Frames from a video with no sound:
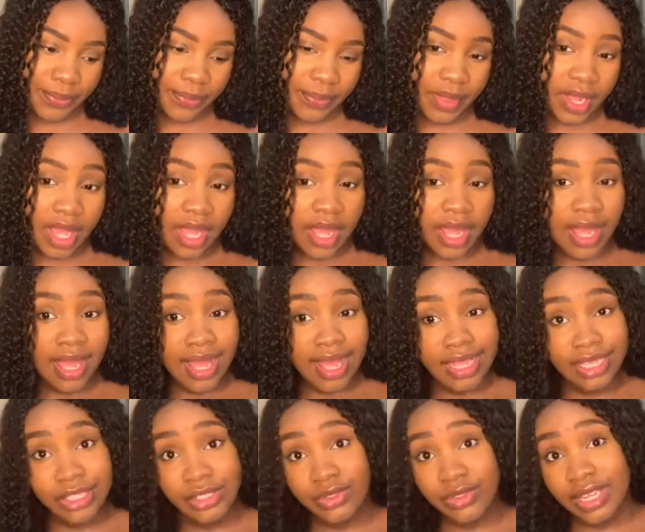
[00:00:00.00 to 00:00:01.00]

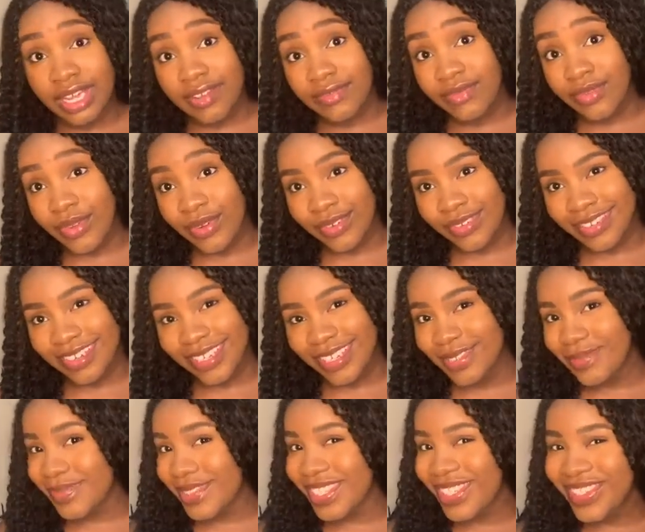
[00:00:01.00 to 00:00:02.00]
I should have known,
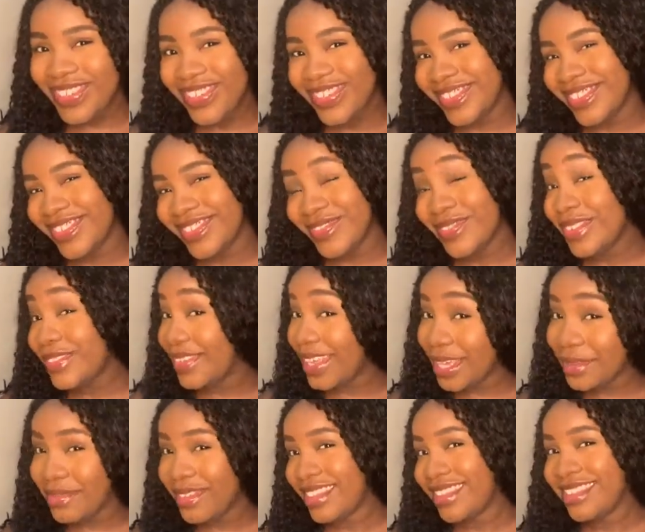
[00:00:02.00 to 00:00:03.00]
but no, we're
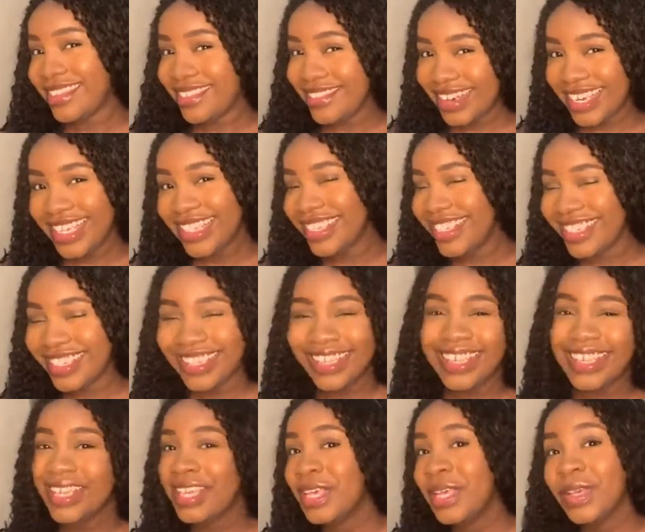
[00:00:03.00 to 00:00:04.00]
vibing, right?
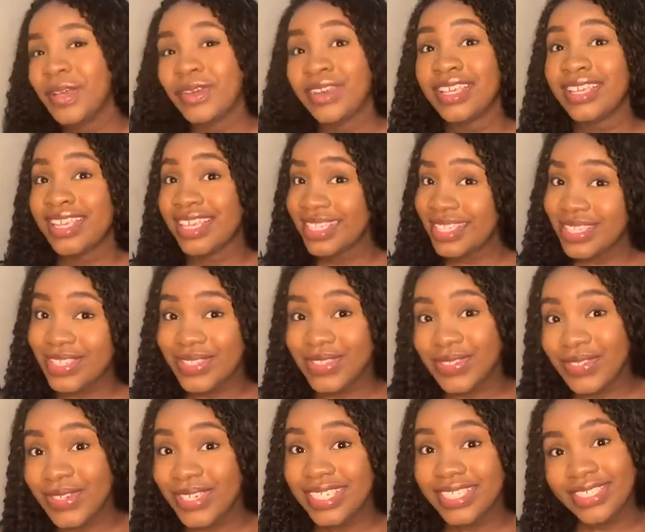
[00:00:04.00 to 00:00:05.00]
We're getting to
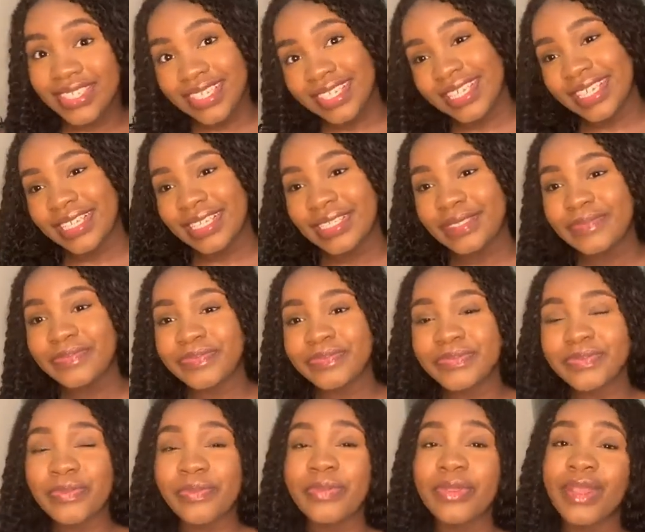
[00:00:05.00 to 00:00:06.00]
know each other.
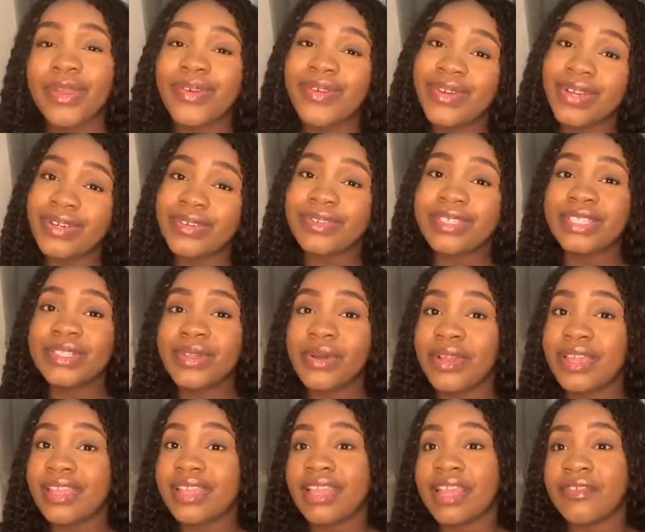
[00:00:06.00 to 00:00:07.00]
We're always
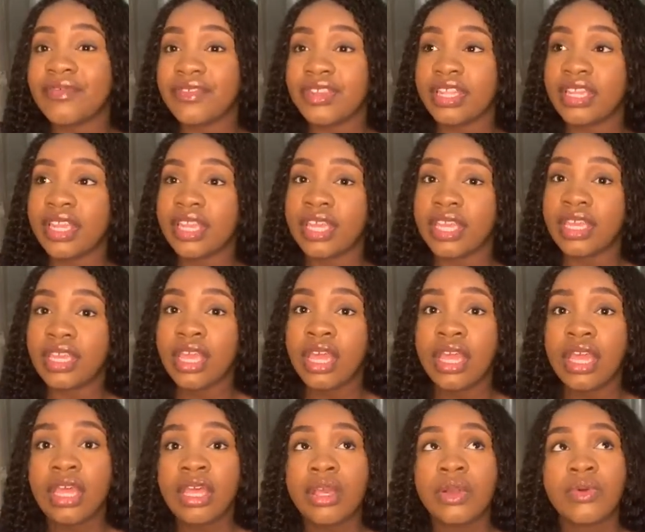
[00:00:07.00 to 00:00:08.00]
talking every day.
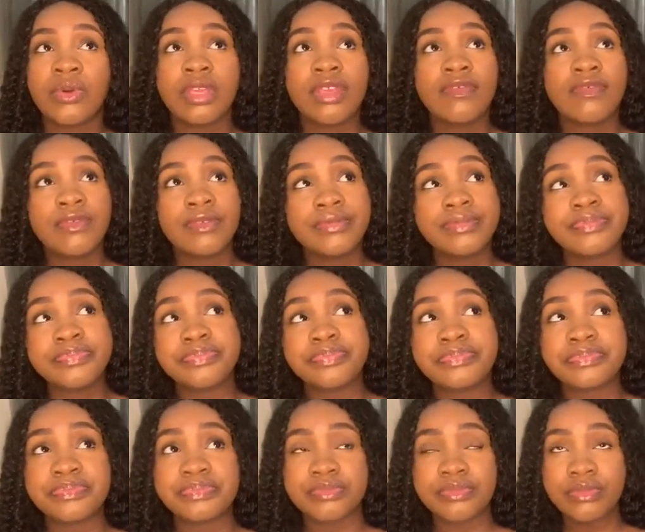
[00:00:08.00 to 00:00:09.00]
We even
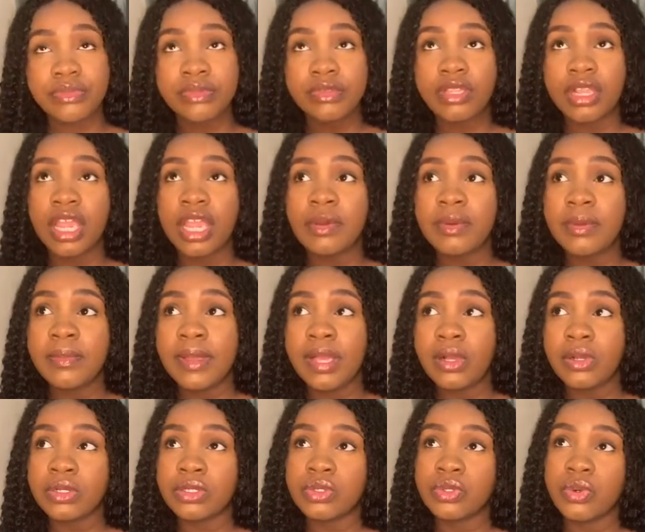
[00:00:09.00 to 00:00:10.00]
I remember
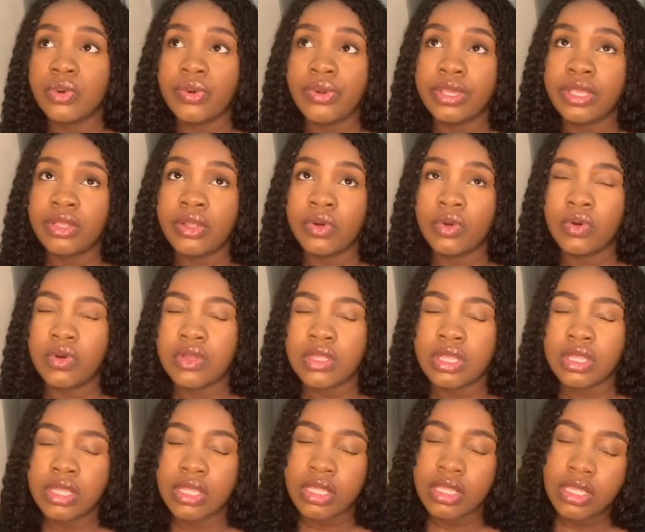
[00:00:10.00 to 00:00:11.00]
us going
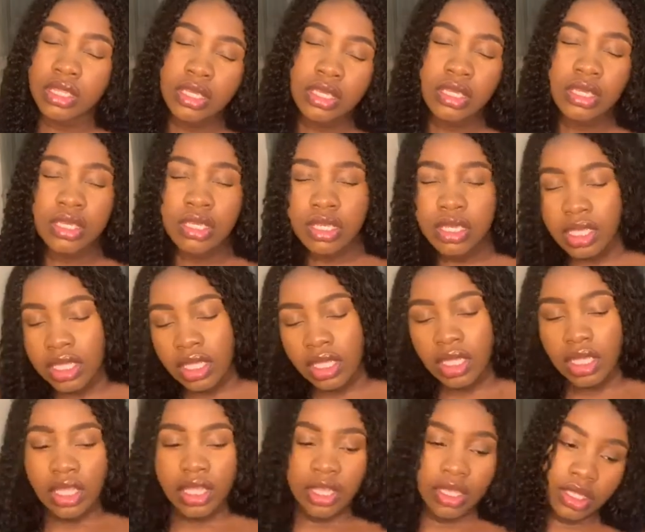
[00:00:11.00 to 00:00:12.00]
on,
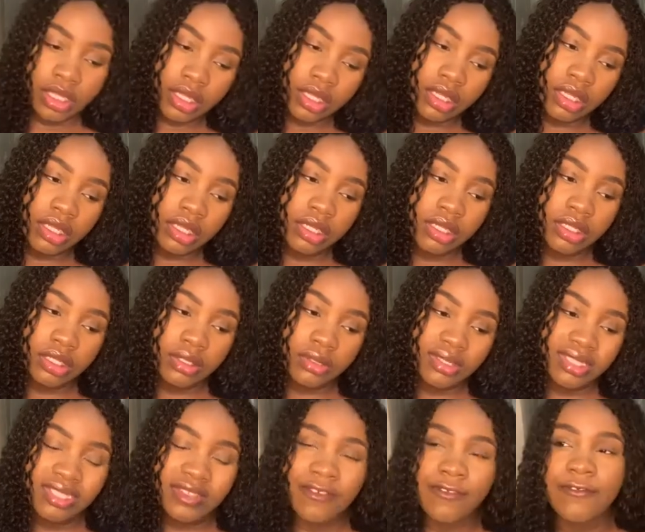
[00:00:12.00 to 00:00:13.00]
oh,
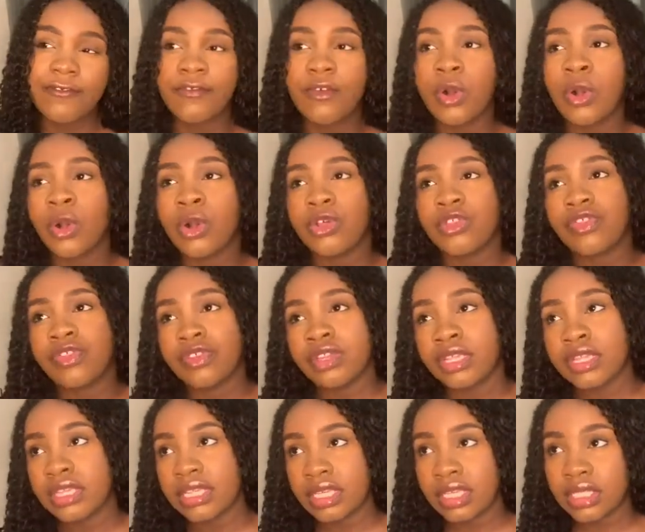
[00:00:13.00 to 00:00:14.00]
was it 4 or 3
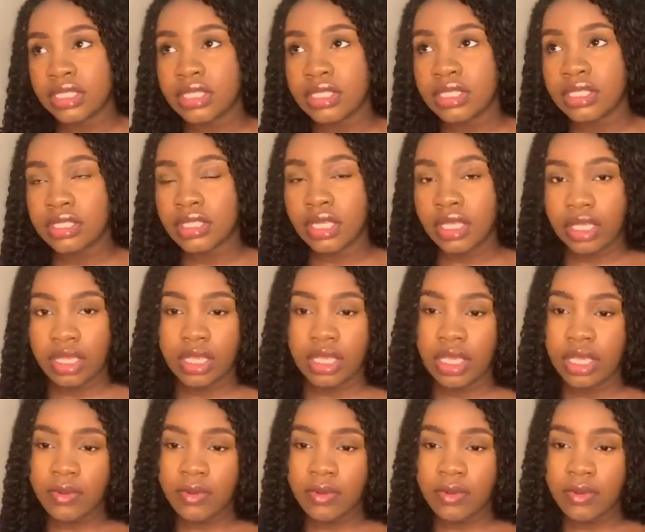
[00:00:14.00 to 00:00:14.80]
dates? Yeah, I